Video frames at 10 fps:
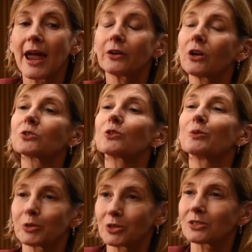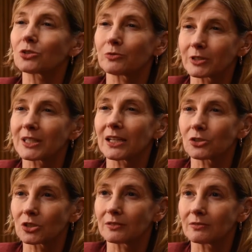and also the potential for
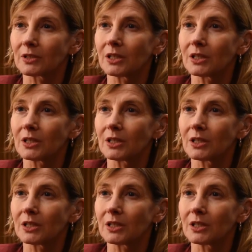tension,